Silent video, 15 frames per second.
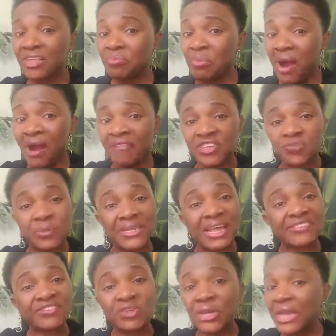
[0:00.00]
in marriage, but
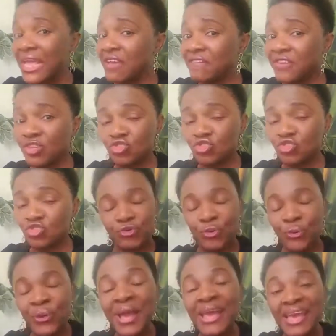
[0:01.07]
that's not even
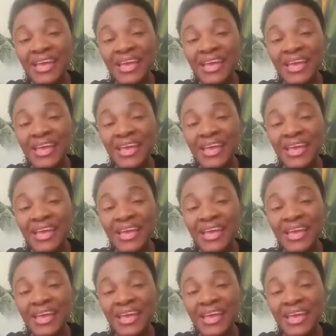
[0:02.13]
true.